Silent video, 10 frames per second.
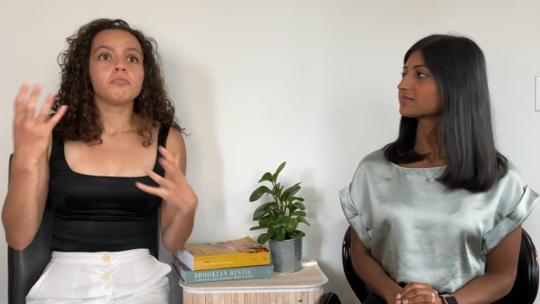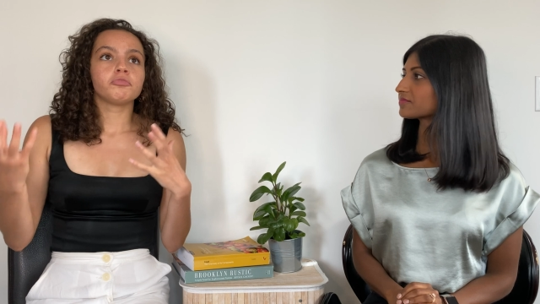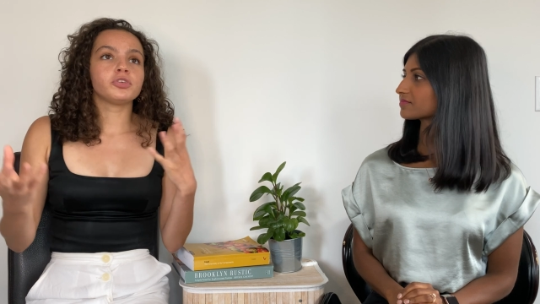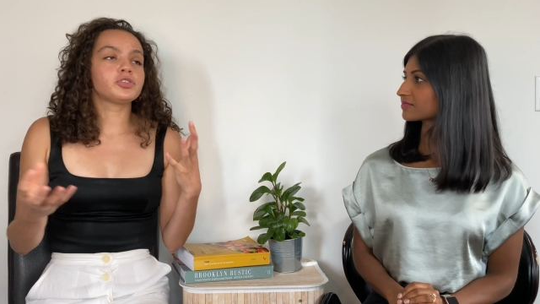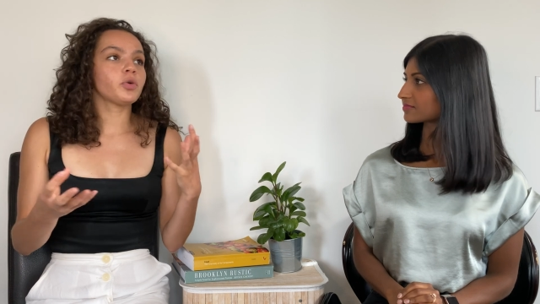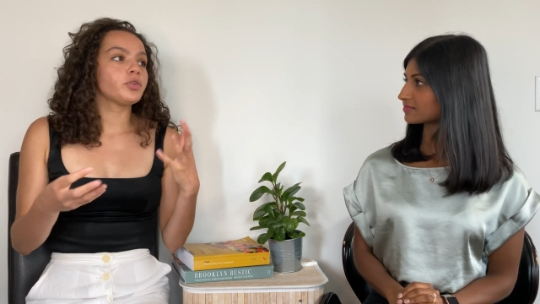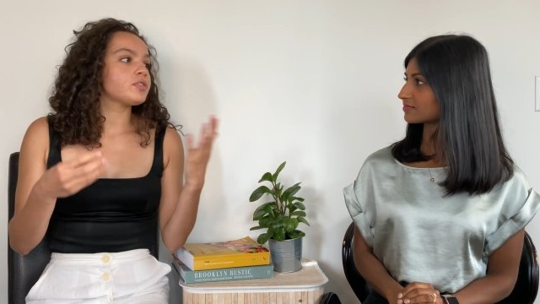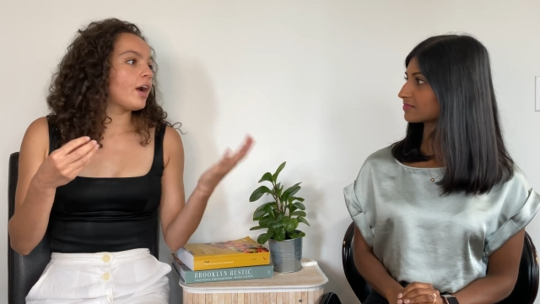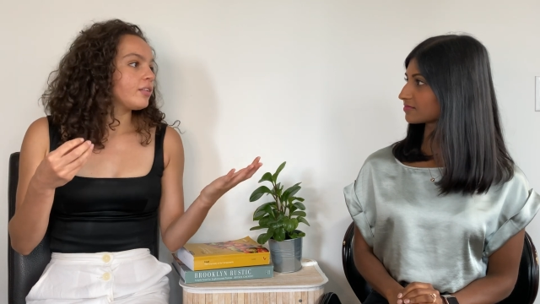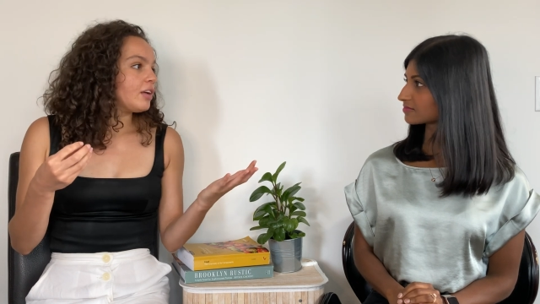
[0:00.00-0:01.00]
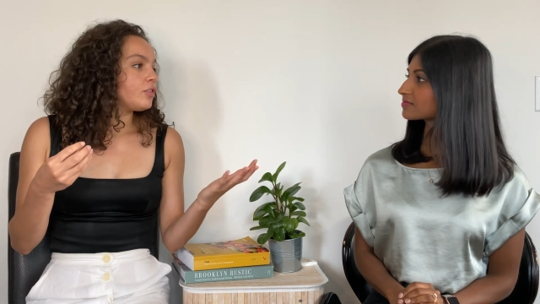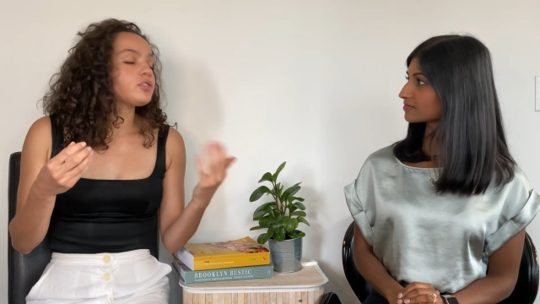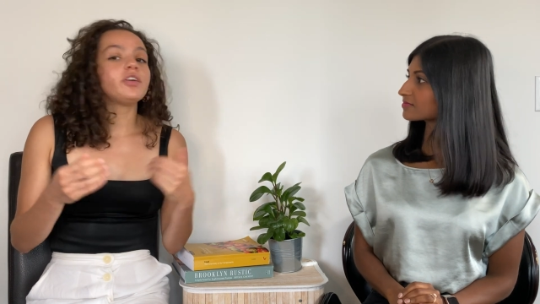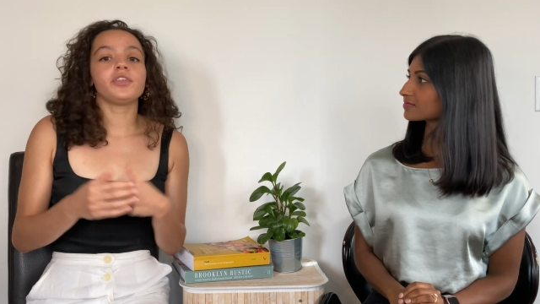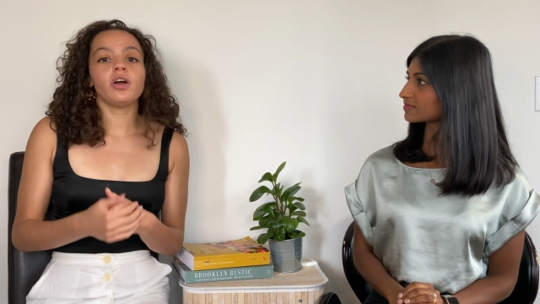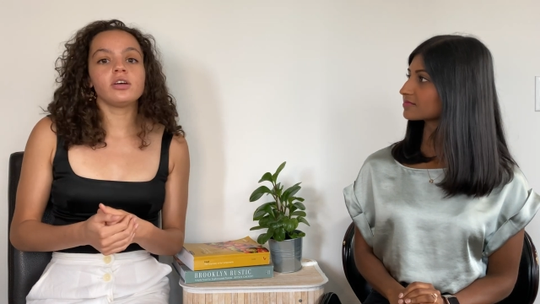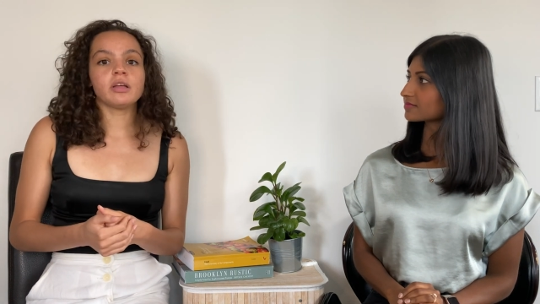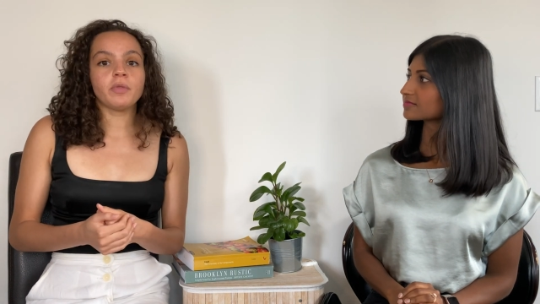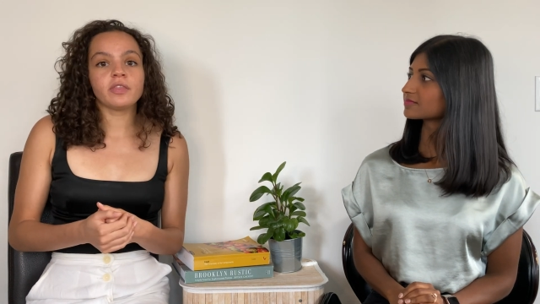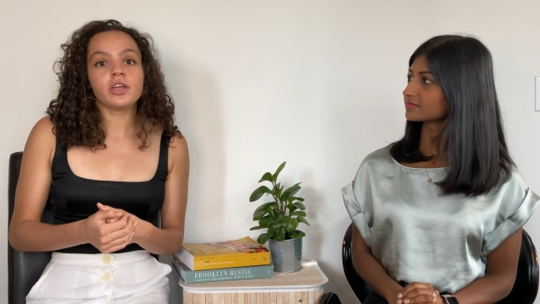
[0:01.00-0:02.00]
Speaker 1: restore those iron levels if they are
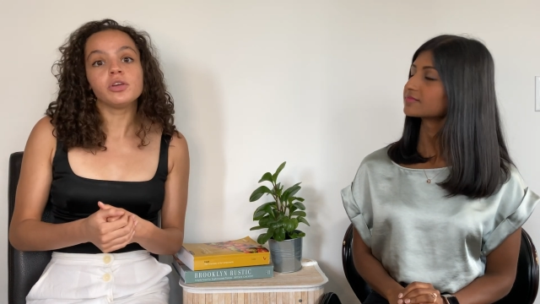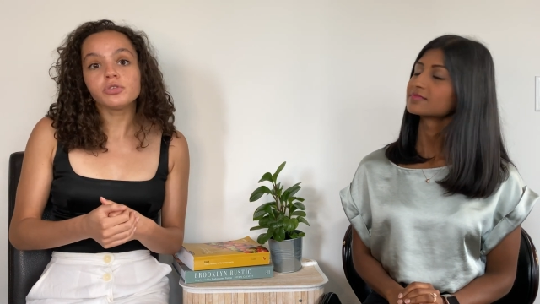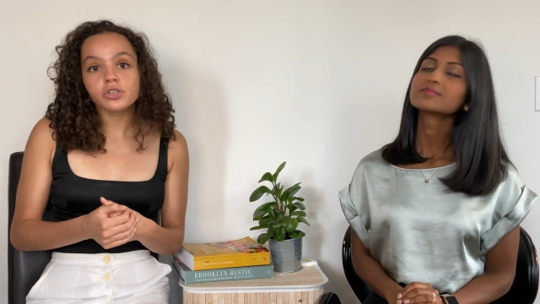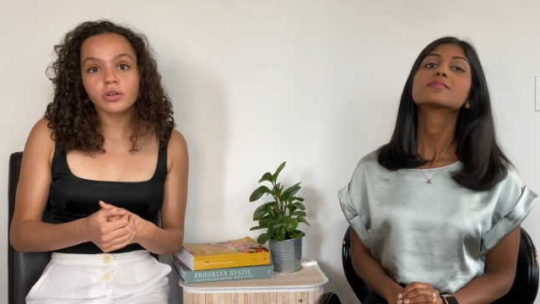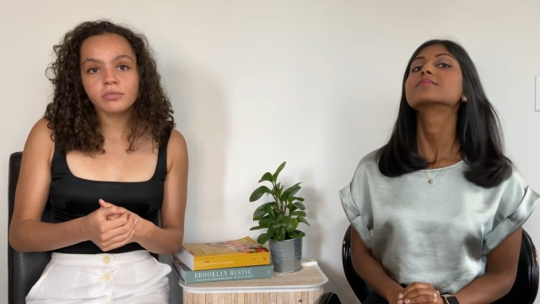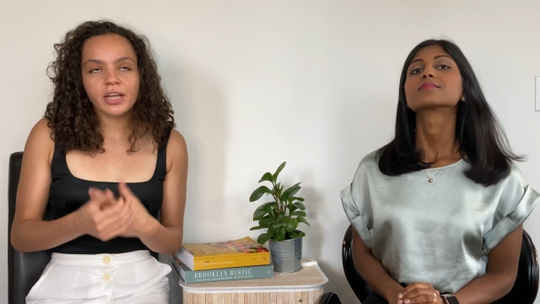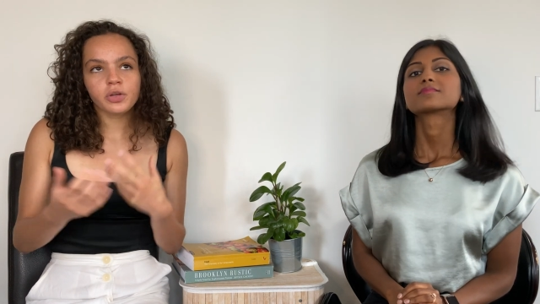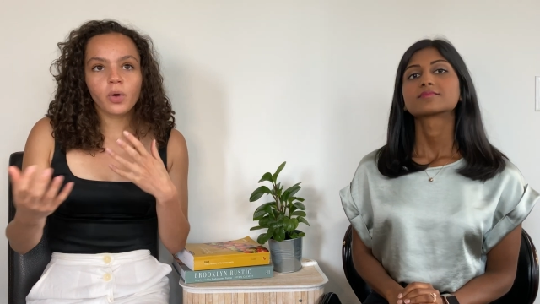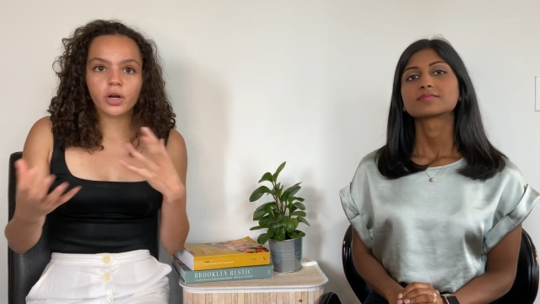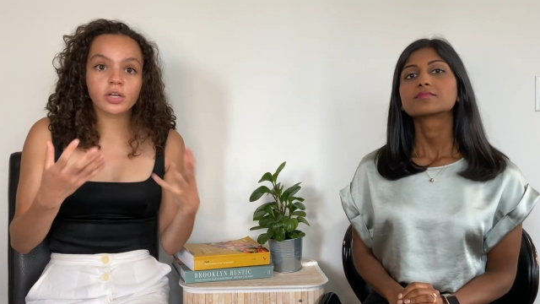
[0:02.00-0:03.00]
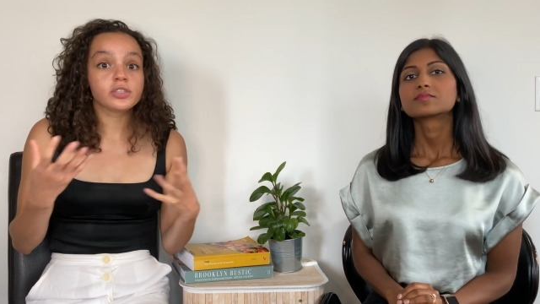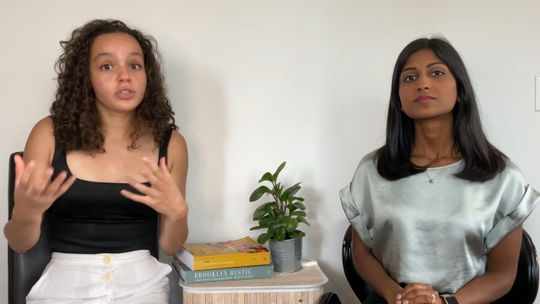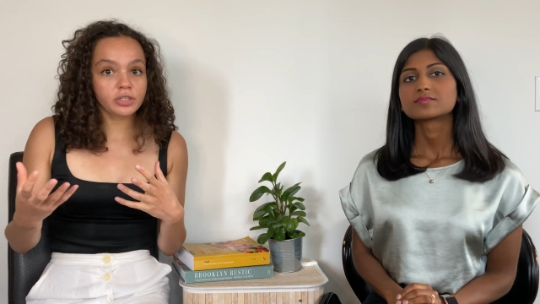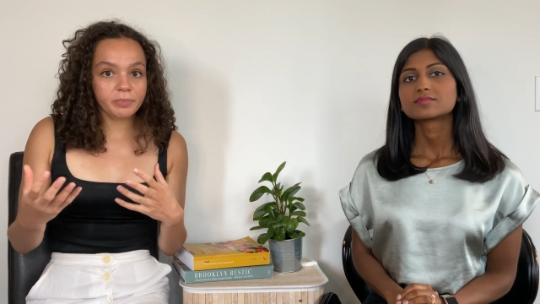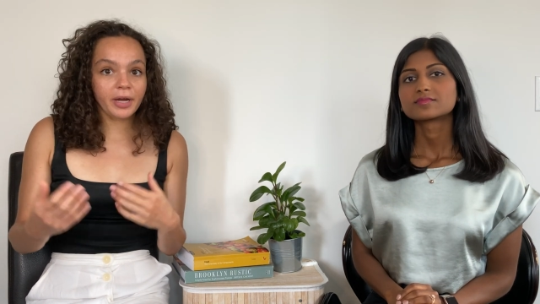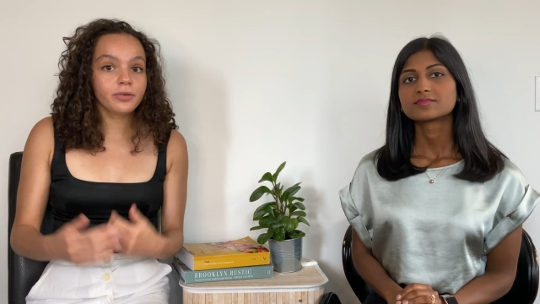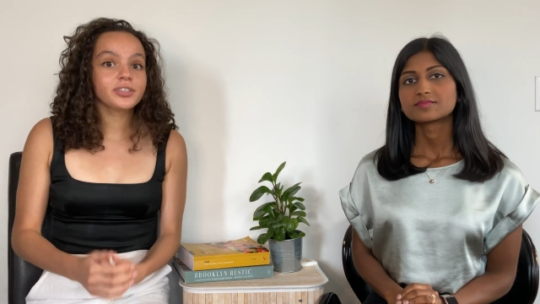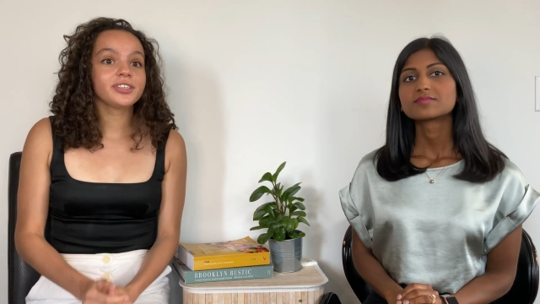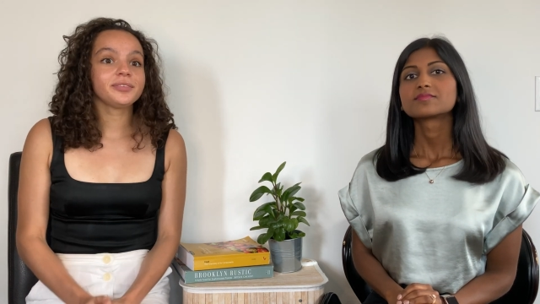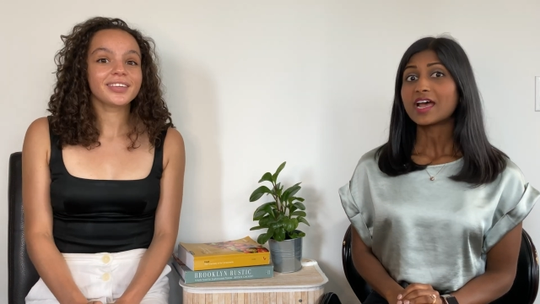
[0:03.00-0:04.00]
something that you should that you are concerned
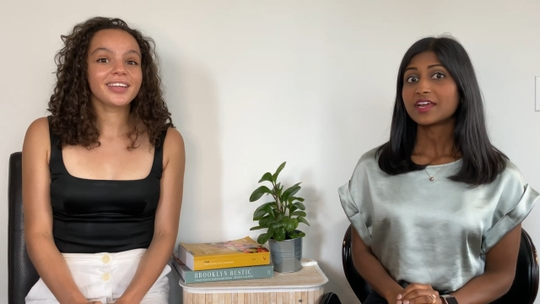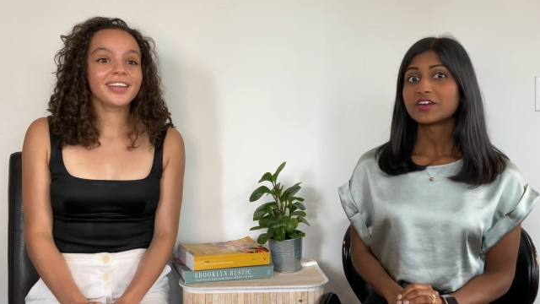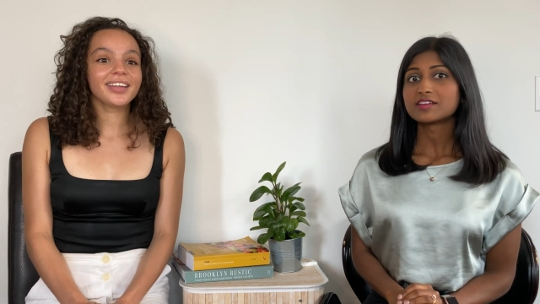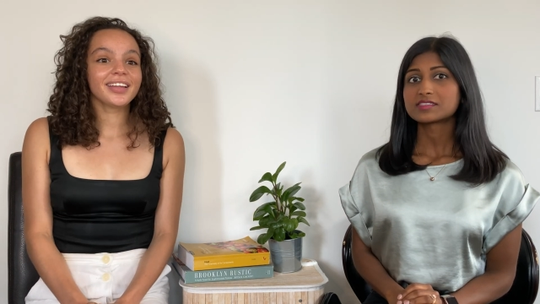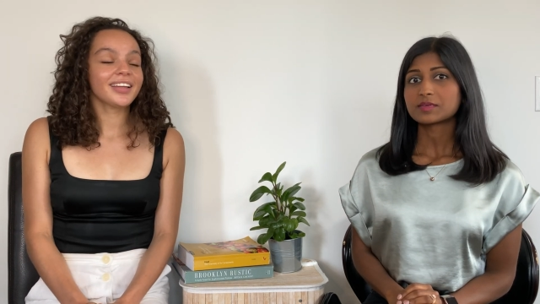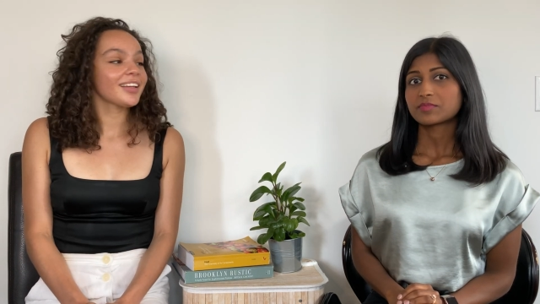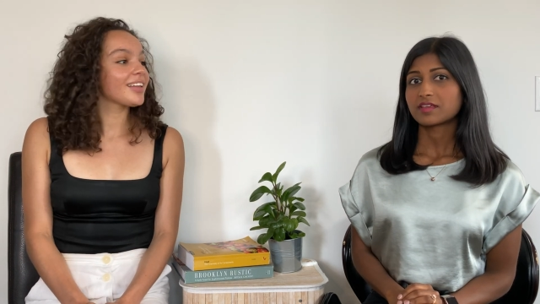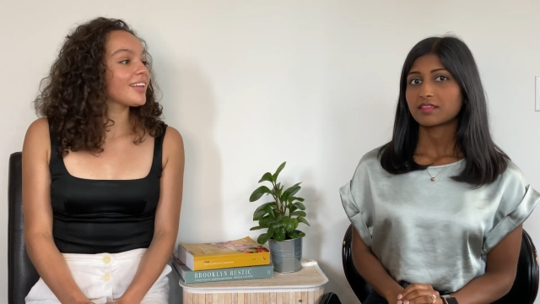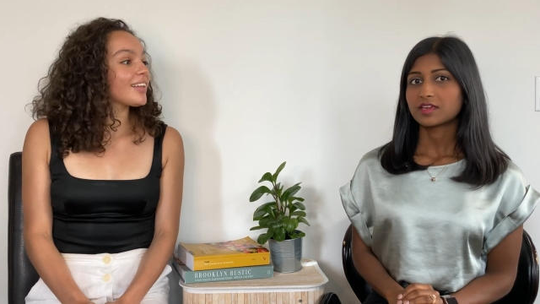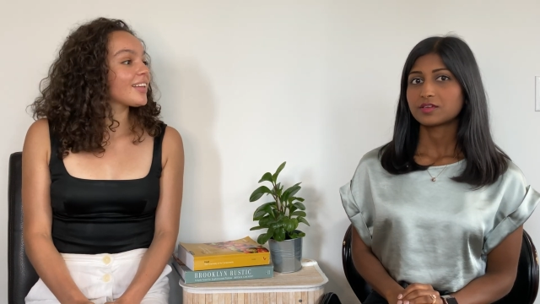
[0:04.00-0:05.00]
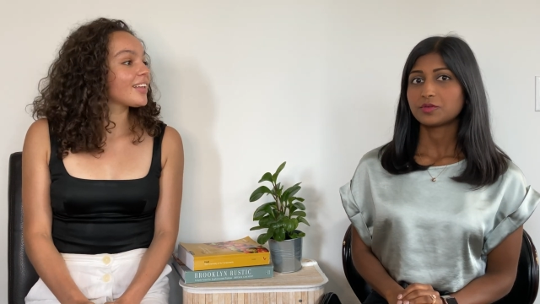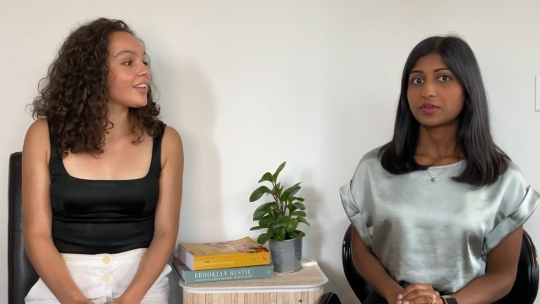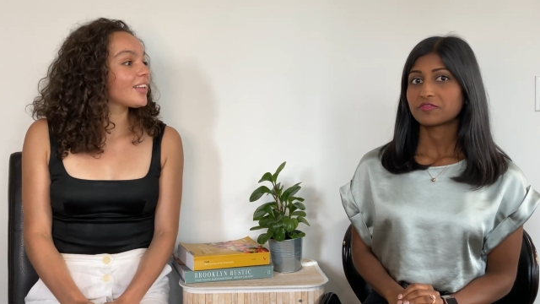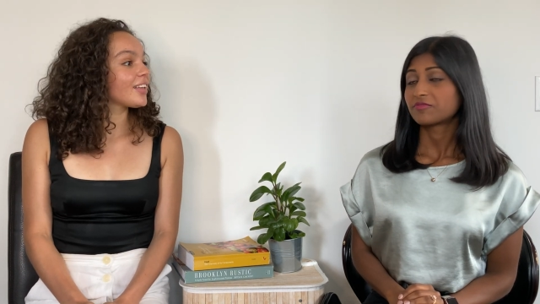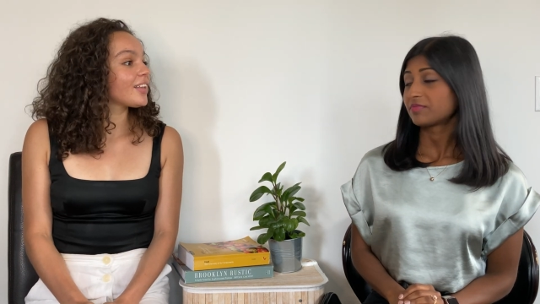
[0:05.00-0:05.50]
about.
Speaker 2: Iron is something that you can